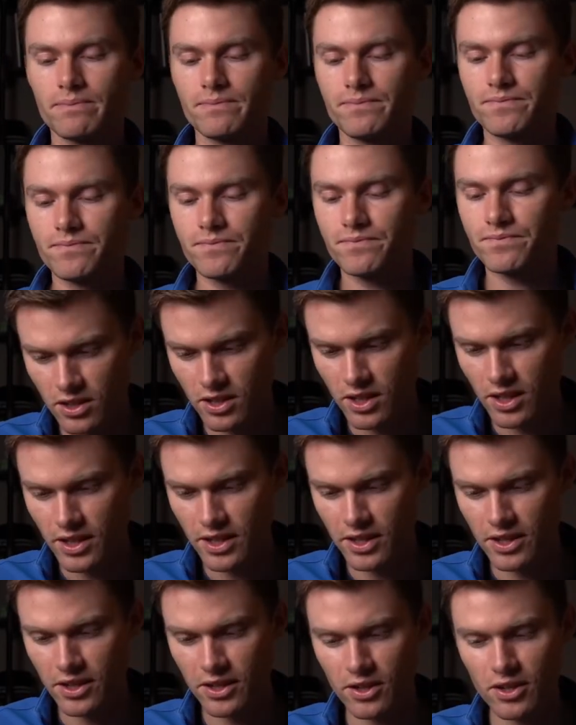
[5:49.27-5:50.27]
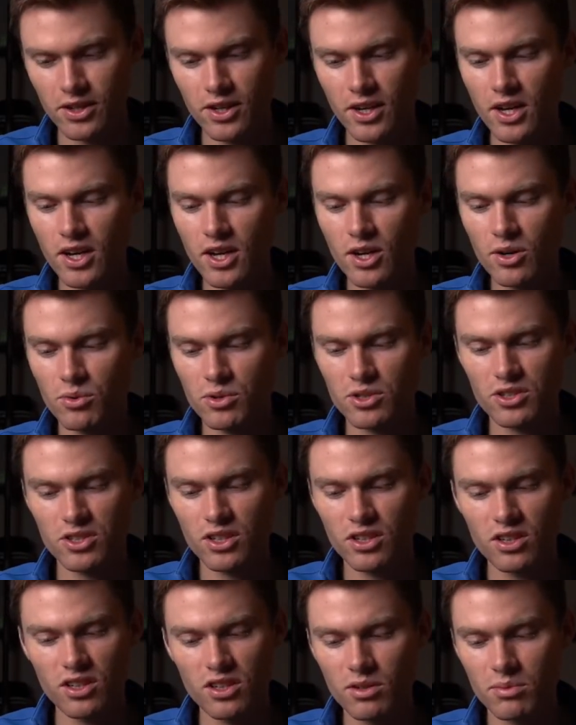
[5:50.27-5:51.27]
So when I look at here, we're
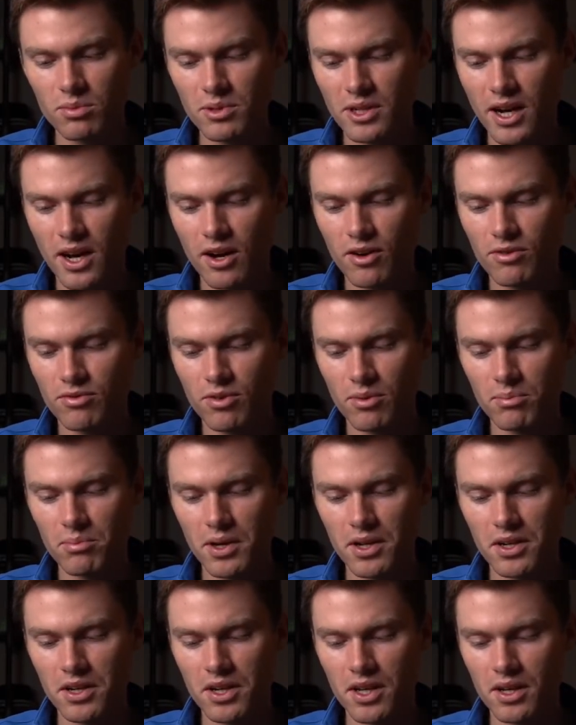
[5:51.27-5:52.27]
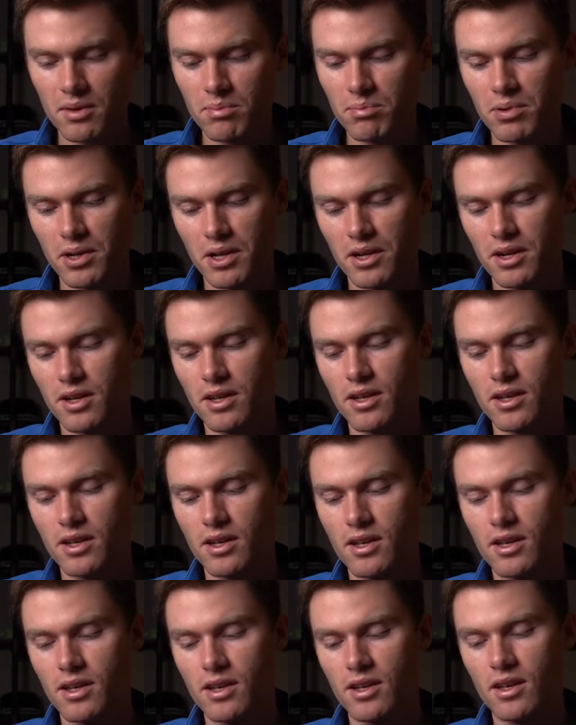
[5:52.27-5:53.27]
still a little bit out from Monday, but
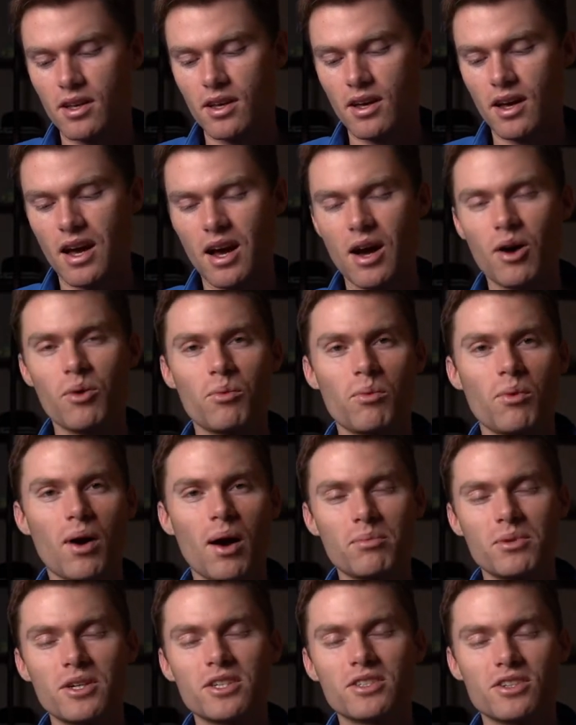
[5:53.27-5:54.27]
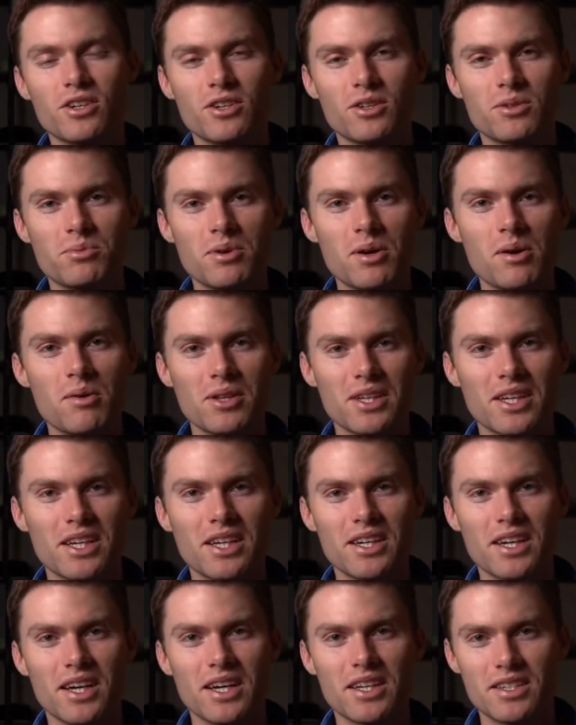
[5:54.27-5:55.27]
I'm gonna start to be able to
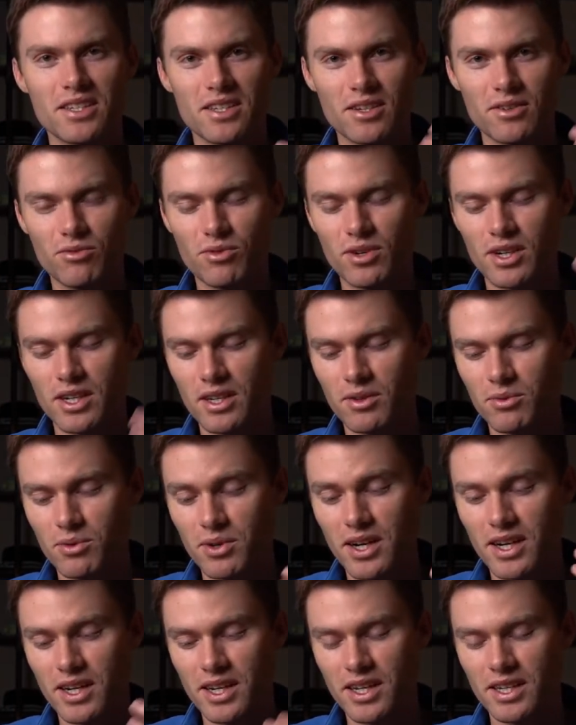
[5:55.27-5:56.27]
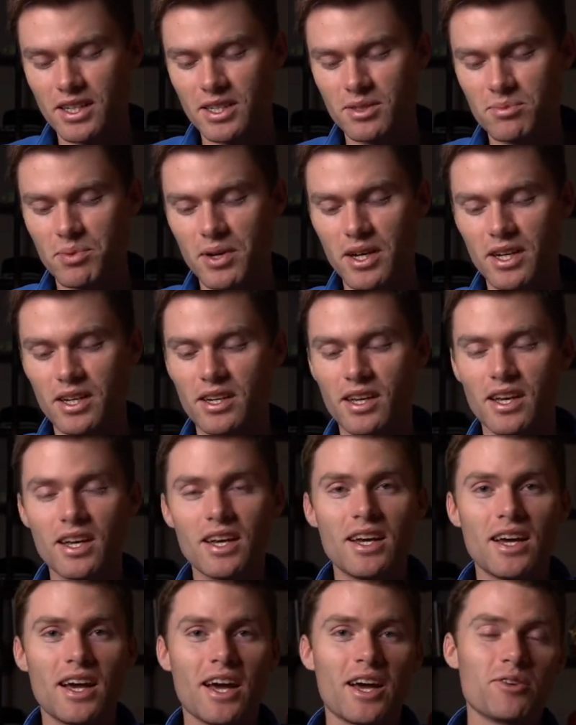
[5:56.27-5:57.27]
get an idea of what I can expect.
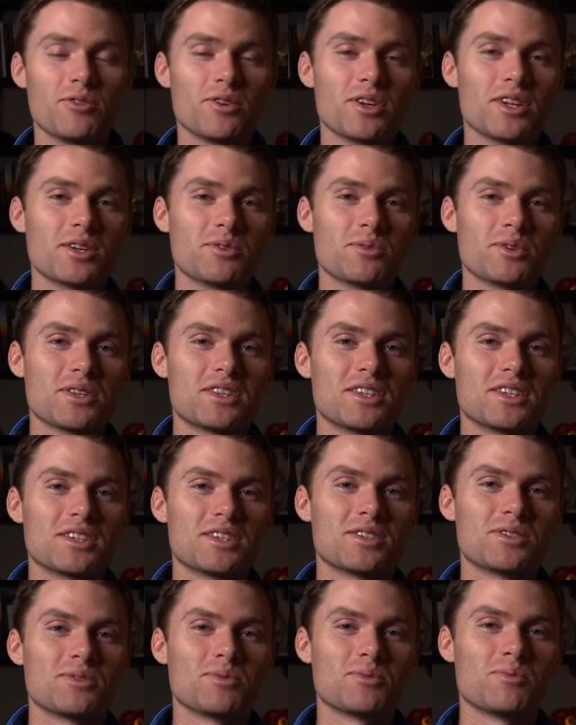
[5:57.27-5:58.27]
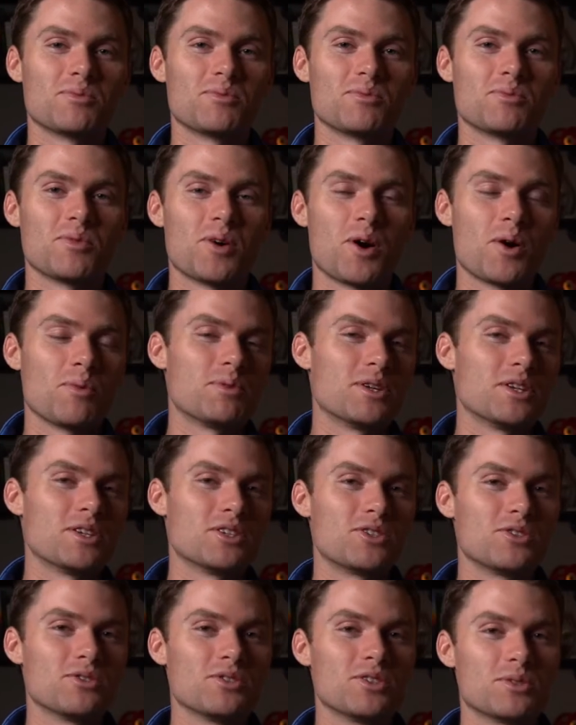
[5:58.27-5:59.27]
And really with this, hoping to
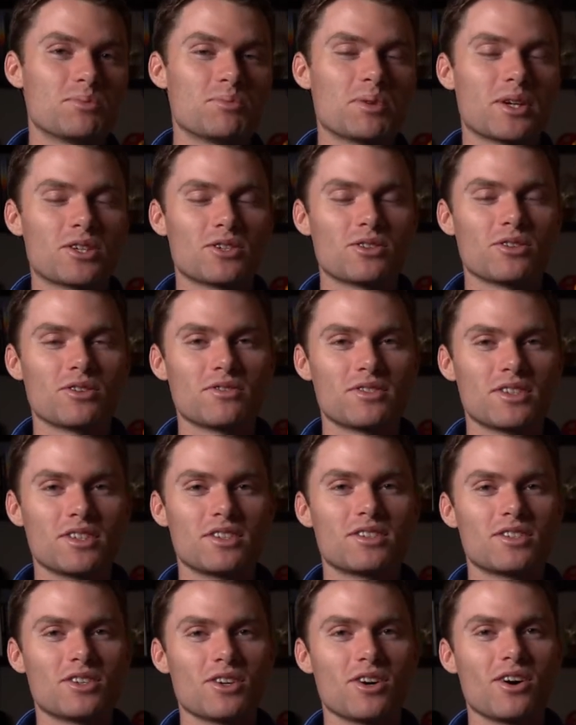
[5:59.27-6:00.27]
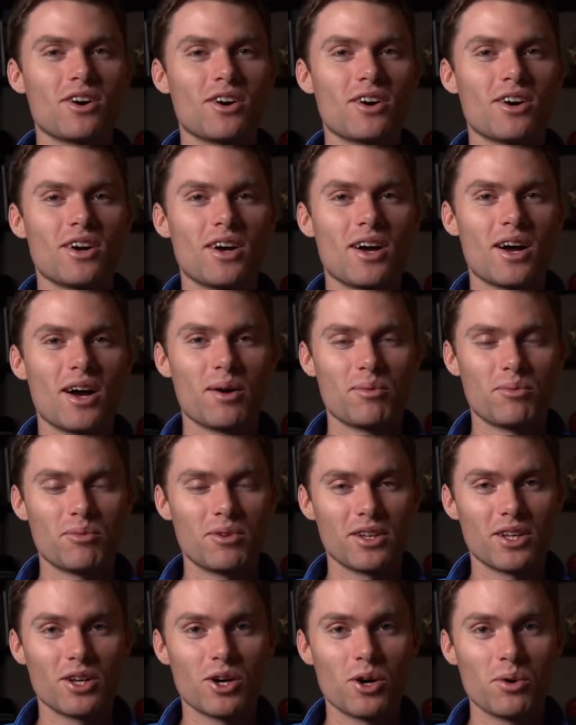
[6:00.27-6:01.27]
shoot this picture of this star, I'm
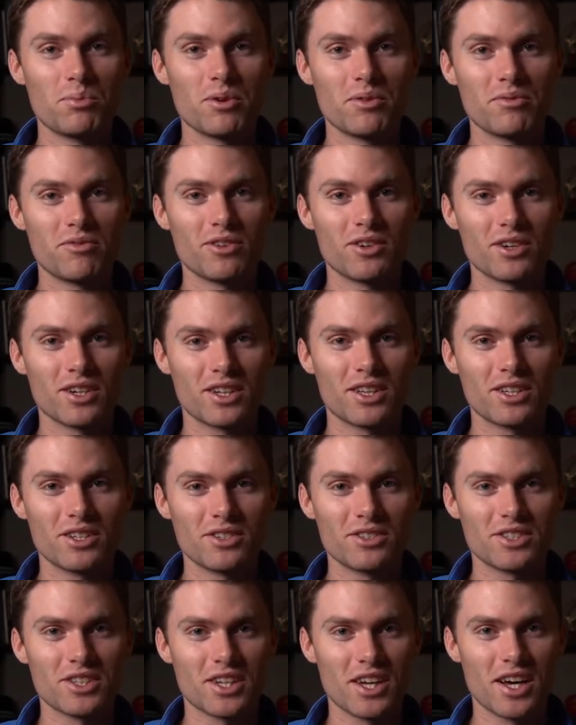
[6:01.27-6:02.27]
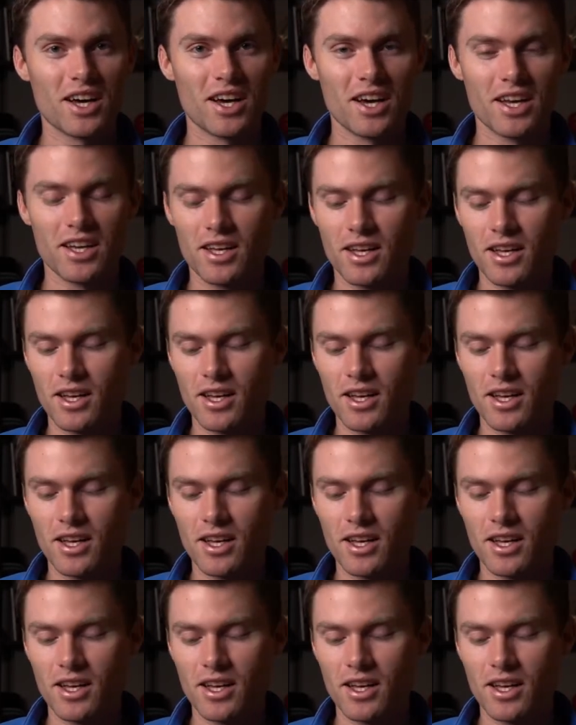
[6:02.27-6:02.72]
really hoping for a clear sky.